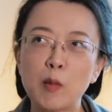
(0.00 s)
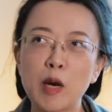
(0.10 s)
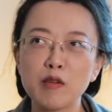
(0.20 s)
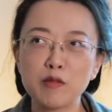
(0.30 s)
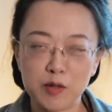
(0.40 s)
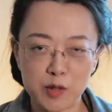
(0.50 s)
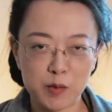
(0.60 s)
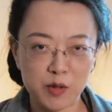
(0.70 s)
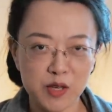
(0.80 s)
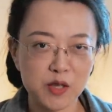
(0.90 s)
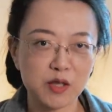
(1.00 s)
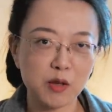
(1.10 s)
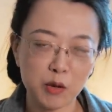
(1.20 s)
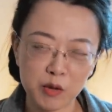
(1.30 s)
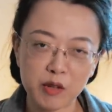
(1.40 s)
my first impression
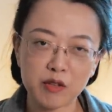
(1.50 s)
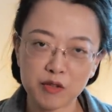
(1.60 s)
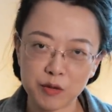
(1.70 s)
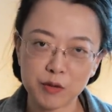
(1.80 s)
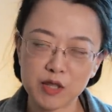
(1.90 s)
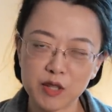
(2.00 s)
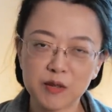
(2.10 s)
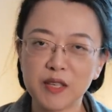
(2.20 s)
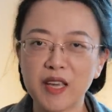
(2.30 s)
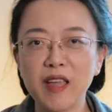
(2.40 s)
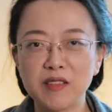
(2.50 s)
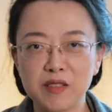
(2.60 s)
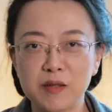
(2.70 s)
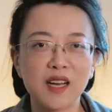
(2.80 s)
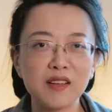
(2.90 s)
all the way through till the end.